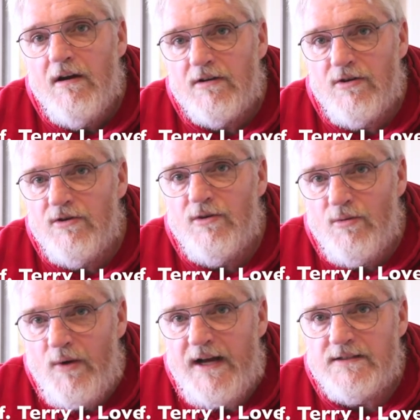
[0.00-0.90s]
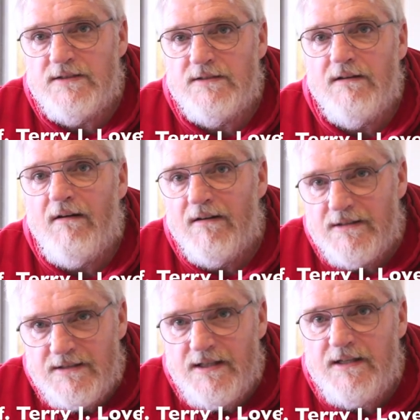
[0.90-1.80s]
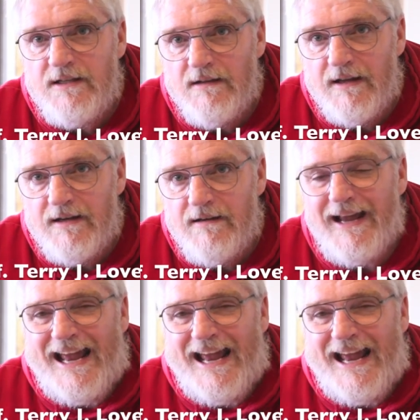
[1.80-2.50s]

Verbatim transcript: Colonel West articulated